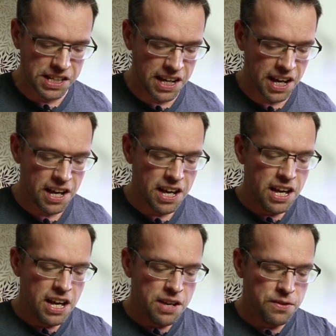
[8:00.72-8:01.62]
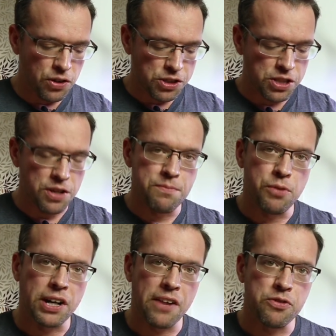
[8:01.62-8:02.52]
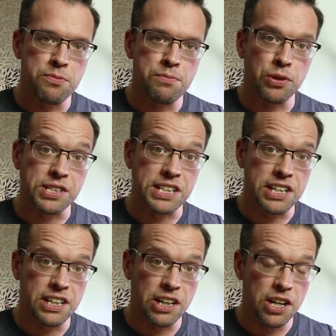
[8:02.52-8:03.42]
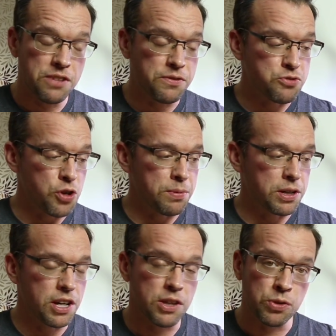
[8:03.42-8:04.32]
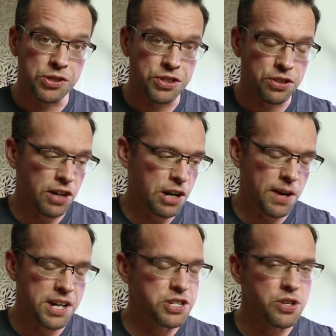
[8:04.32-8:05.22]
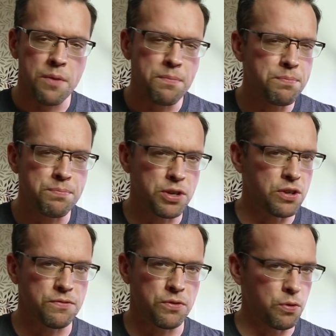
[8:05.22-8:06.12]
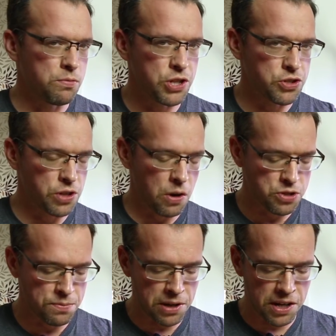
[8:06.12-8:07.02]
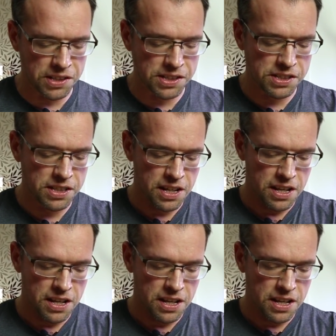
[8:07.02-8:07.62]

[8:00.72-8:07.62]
here. We've got some Micranthemum Monte Carlo from Tropica, the 1-2 grow range, beautiful tissue culture plants.